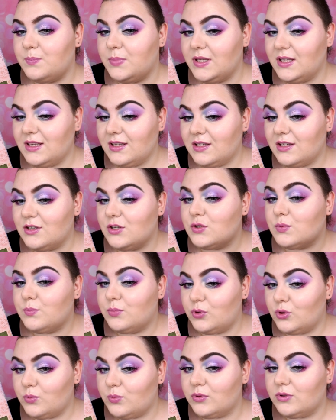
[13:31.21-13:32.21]
pinkish
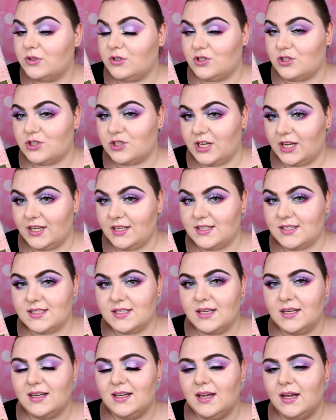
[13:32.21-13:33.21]
purplish shades,